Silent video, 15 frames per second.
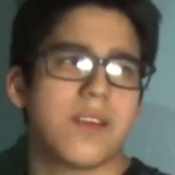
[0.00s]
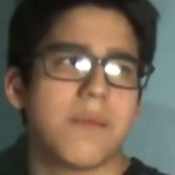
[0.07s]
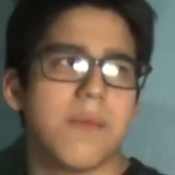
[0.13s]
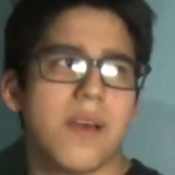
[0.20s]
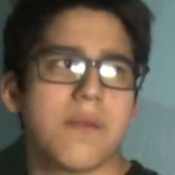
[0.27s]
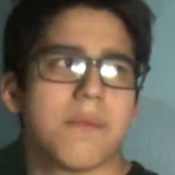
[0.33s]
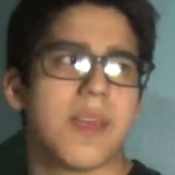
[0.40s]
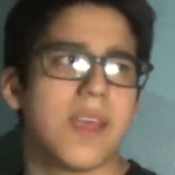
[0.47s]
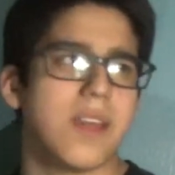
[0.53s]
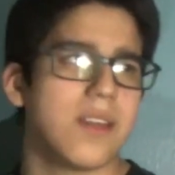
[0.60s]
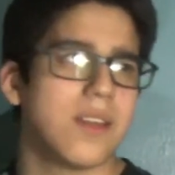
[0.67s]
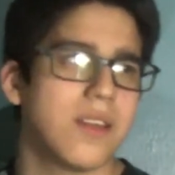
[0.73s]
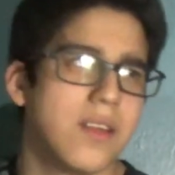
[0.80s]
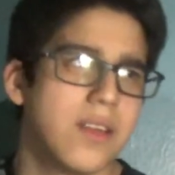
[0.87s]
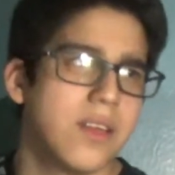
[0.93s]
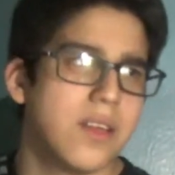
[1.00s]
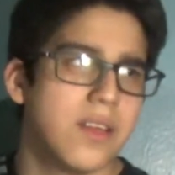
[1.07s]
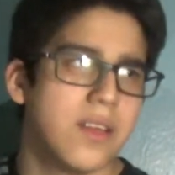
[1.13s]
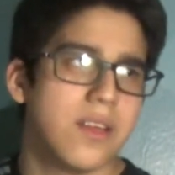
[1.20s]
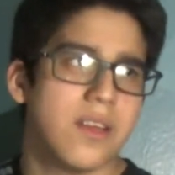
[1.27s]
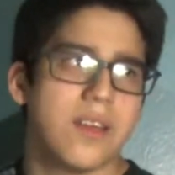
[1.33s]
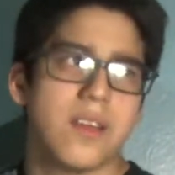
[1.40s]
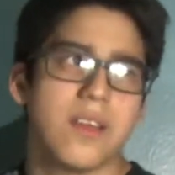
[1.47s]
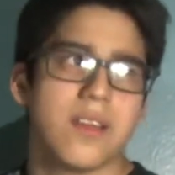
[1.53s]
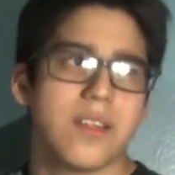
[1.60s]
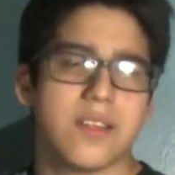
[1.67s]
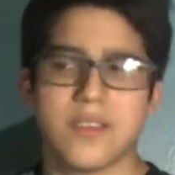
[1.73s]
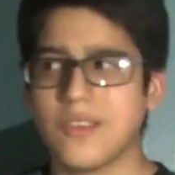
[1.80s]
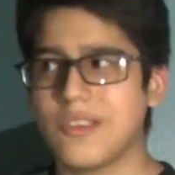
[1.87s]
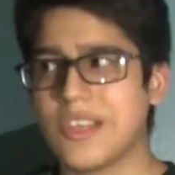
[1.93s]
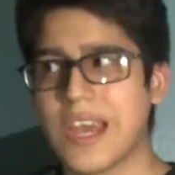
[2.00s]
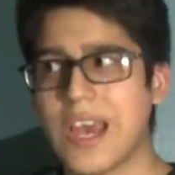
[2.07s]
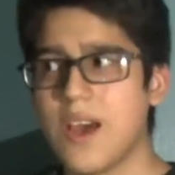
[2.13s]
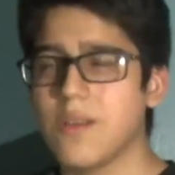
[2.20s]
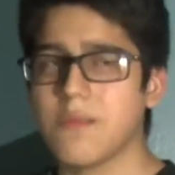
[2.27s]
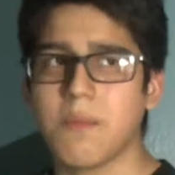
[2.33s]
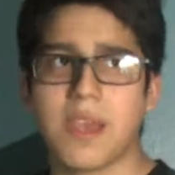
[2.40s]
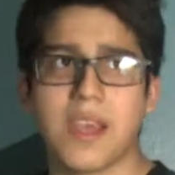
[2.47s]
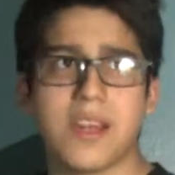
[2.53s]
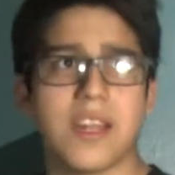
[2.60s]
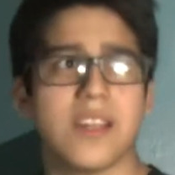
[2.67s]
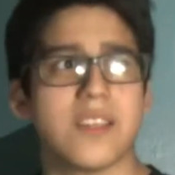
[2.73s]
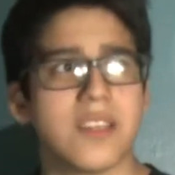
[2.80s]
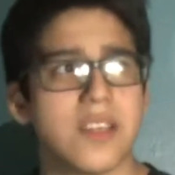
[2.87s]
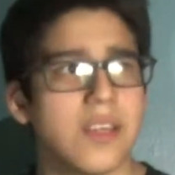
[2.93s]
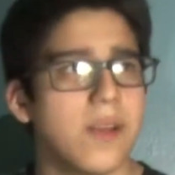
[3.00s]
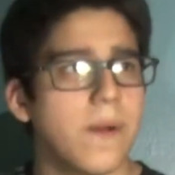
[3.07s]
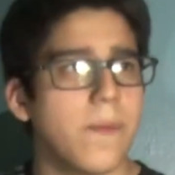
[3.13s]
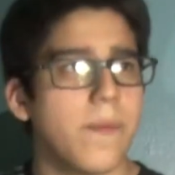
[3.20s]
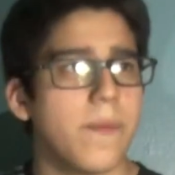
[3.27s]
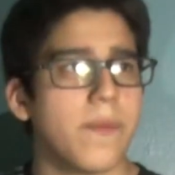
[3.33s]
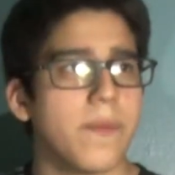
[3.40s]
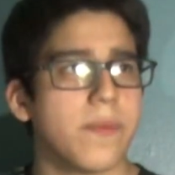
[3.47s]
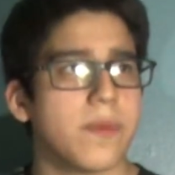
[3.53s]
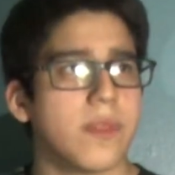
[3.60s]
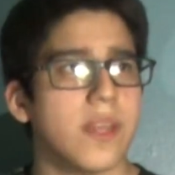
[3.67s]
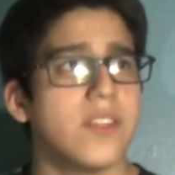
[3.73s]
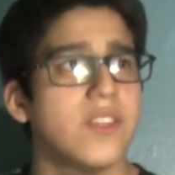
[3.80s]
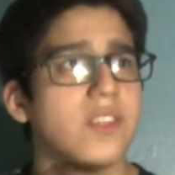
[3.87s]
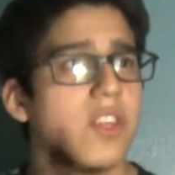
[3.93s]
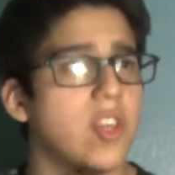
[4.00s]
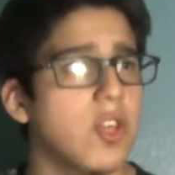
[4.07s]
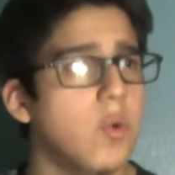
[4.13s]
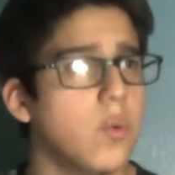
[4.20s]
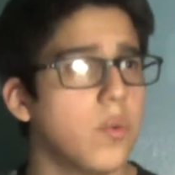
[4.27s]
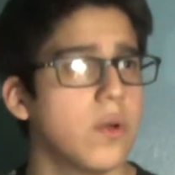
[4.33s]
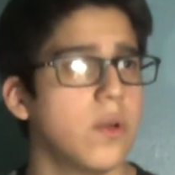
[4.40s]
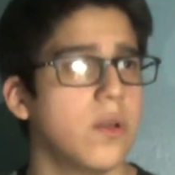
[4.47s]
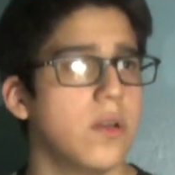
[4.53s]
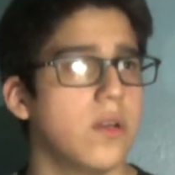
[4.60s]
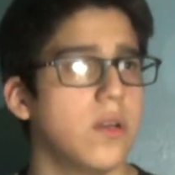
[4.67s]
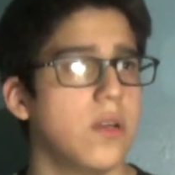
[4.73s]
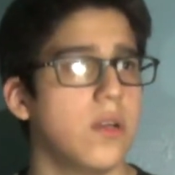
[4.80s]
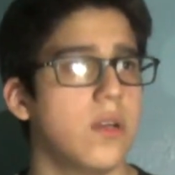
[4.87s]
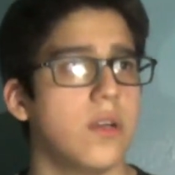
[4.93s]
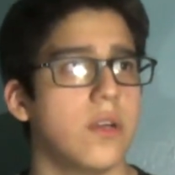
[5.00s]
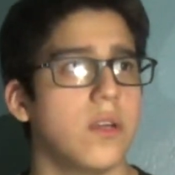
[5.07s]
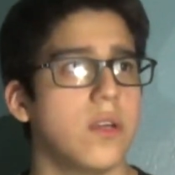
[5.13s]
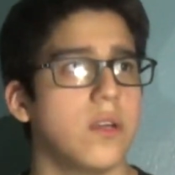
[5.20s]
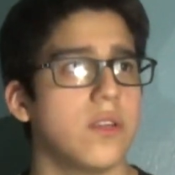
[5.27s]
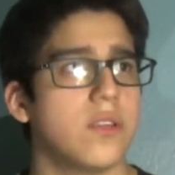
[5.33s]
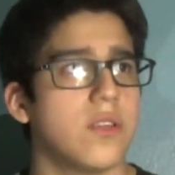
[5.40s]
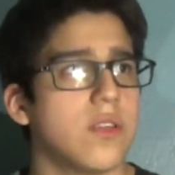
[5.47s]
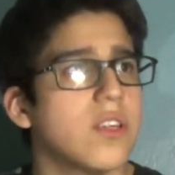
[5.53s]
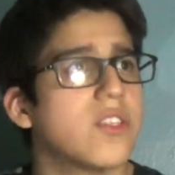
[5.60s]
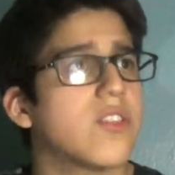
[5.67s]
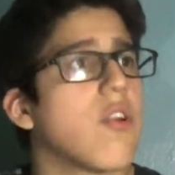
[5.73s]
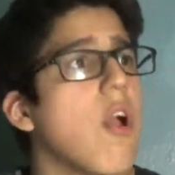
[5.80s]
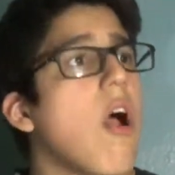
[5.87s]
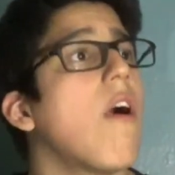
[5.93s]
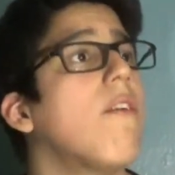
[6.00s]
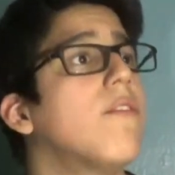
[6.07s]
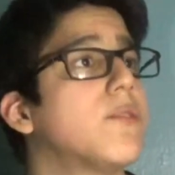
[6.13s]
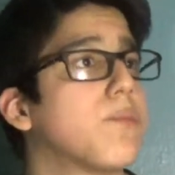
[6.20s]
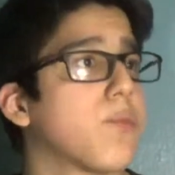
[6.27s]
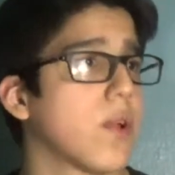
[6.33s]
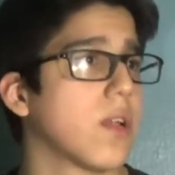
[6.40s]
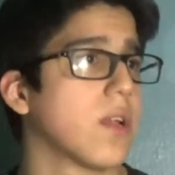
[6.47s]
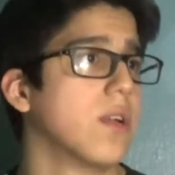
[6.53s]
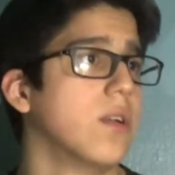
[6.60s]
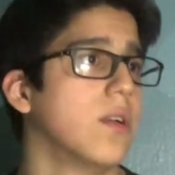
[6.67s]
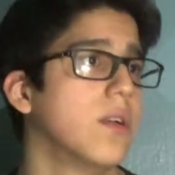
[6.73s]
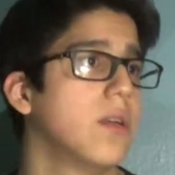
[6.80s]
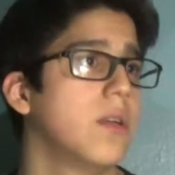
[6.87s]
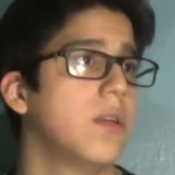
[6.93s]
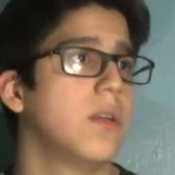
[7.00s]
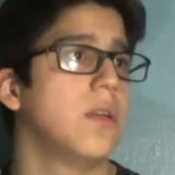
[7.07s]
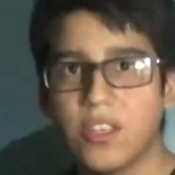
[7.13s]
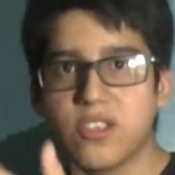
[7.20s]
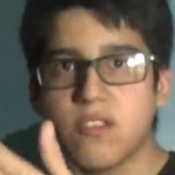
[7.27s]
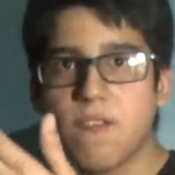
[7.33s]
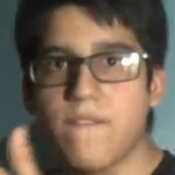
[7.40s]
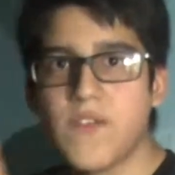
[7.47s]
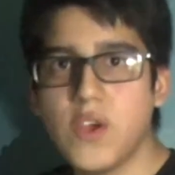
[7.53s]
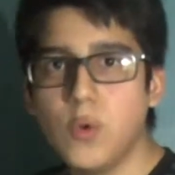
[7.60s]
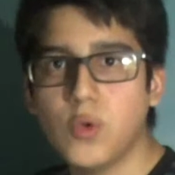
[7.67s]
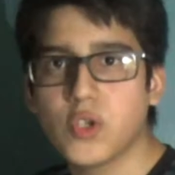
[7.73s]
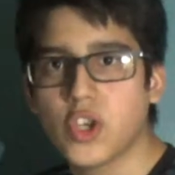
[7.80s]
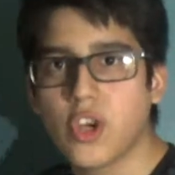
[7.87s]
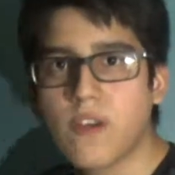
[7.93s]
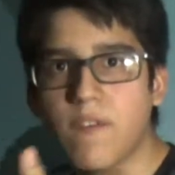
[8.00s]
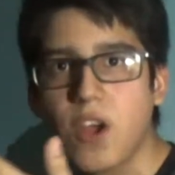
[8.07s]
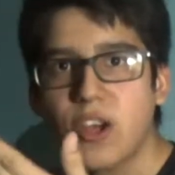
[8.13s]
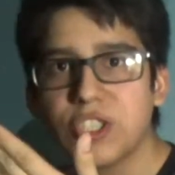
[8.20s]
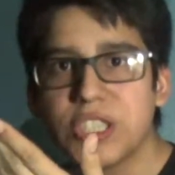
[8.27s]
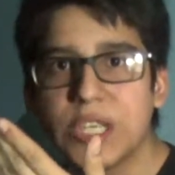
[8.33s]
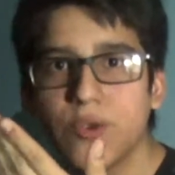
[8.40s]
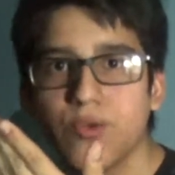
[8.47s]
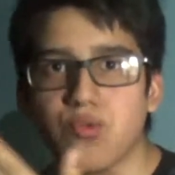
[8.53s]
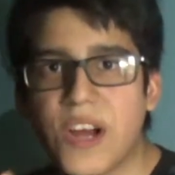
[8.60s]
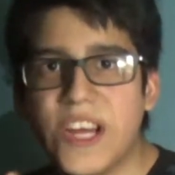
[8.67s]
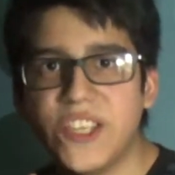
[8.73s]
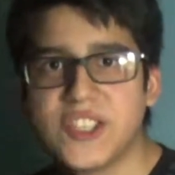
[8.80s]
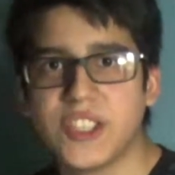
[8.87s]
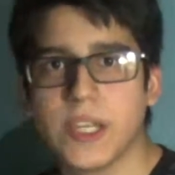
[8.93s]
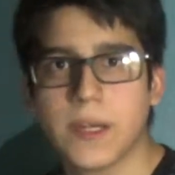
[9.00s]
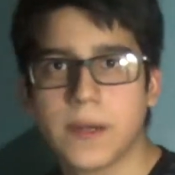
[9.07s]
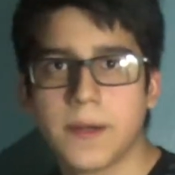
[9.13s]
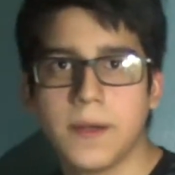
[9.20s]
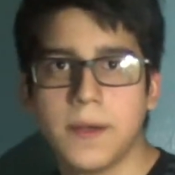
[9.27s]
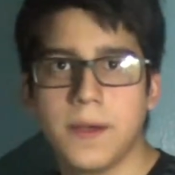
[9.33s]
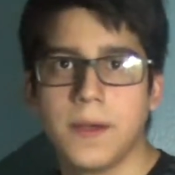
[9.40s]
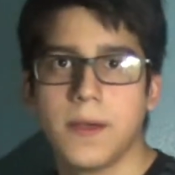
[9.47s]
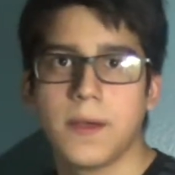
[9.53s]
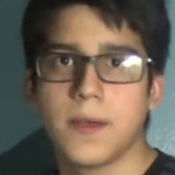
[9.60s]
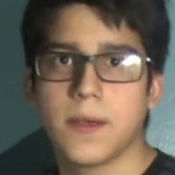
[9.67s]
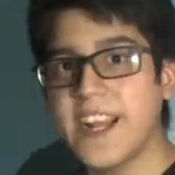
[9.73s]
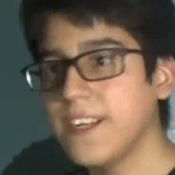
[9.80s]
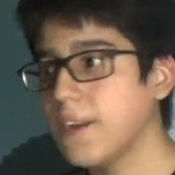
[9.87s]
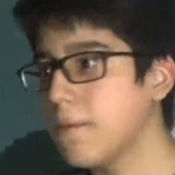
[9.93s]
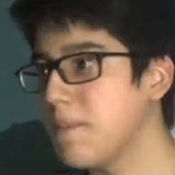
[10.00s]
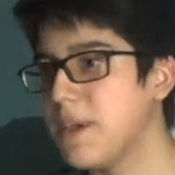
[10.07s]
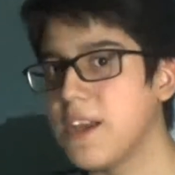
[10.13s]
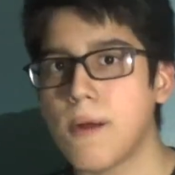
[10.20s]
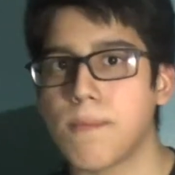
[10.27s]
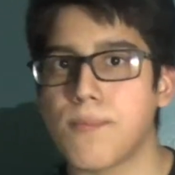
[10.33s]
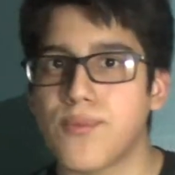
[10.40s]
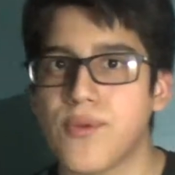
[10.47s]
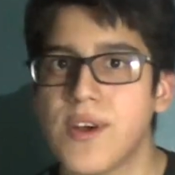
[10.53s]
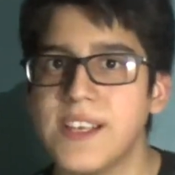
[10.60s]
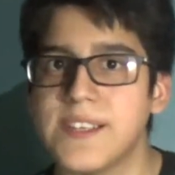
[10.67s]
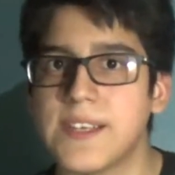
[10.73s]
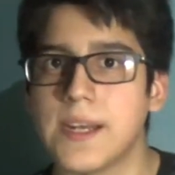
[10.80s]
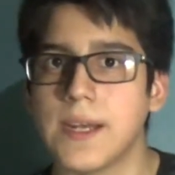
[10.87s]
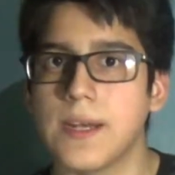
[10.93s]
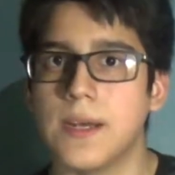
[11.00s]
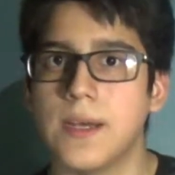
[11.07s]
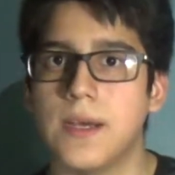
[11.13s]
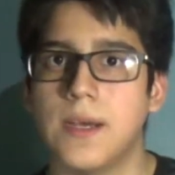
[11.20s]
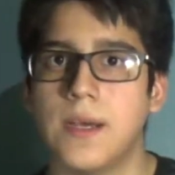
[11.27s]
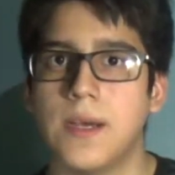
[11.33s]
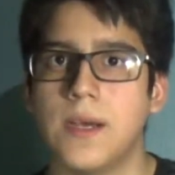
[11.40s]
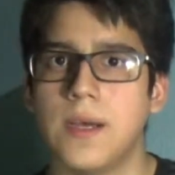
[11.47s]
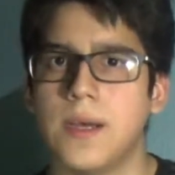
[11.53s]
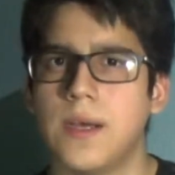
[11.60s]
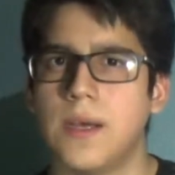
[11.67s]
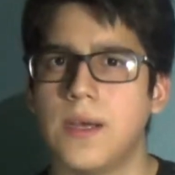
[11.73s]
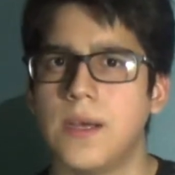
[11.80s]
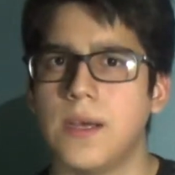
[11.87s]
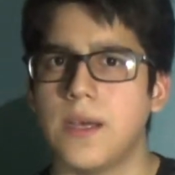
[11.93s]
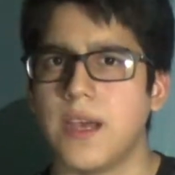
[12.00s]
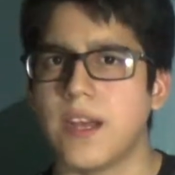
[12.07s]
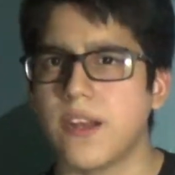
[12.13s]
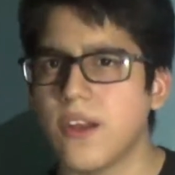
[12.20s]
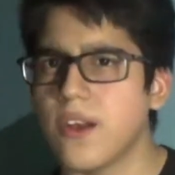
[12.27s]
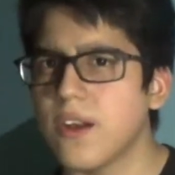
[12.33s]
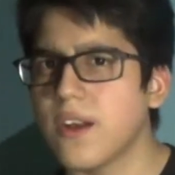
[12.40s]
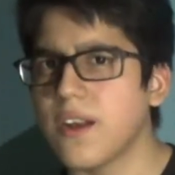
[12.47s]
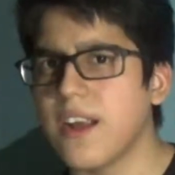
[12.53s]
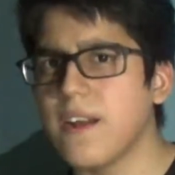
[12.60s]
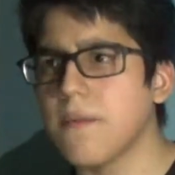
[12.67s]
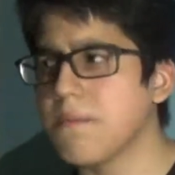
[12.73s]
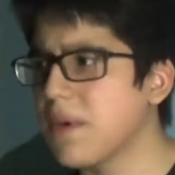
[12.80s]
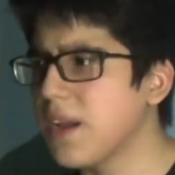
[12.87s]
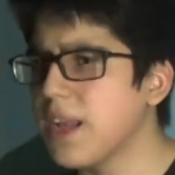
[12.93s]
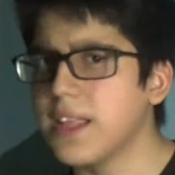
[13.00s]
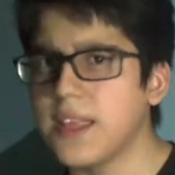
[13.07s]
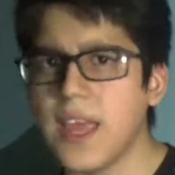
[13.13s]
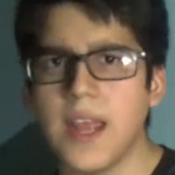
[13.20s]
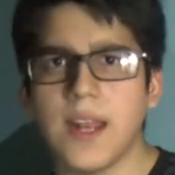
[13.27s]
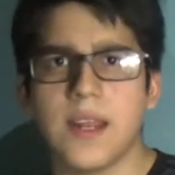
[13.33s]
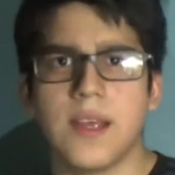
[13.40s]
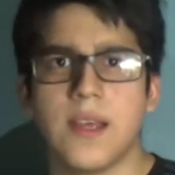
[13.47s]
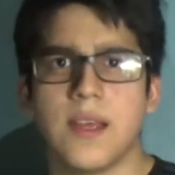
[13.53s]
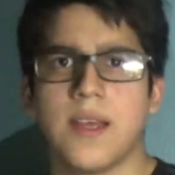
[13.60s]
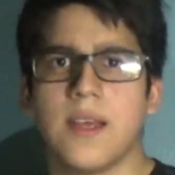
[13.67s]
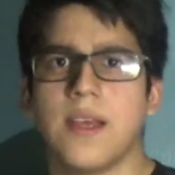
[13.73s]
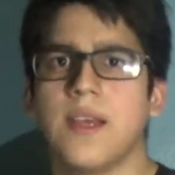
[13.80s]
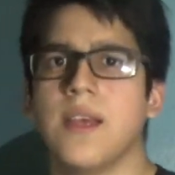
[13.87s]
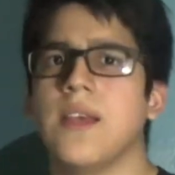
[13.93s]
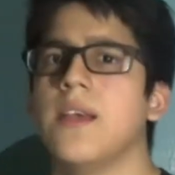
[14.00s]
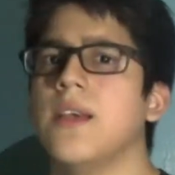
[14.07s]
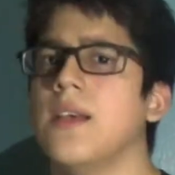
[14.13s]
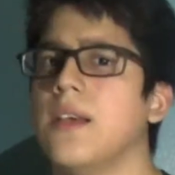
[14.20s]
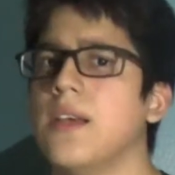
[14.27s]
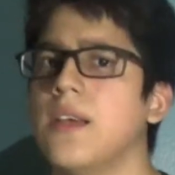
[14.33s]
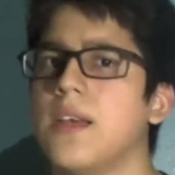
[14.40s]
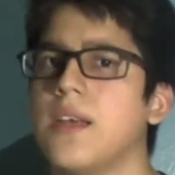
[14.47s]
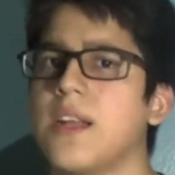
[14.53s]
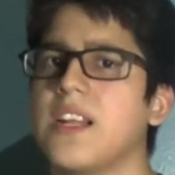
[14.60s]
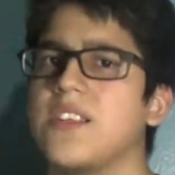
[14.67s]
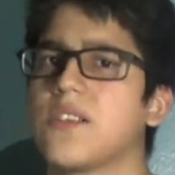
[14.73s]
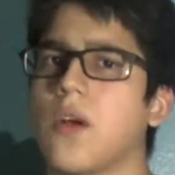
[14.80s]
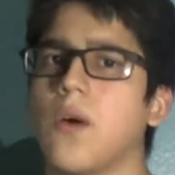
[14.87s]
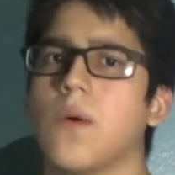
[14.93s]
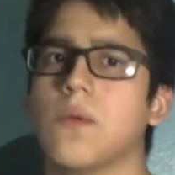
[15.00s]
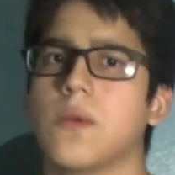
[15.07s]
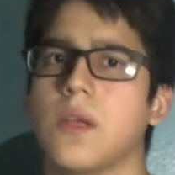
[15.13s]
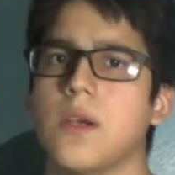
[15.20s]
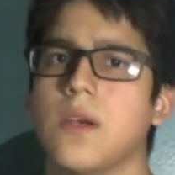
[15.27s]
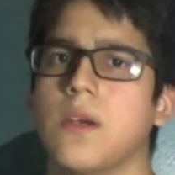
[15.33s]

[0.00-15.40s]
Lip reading: come on, man. It's a child, man. That's you. It's your offspring. That's the future of our generation. That could be our president. And you're gonna let him be like that? That's cold.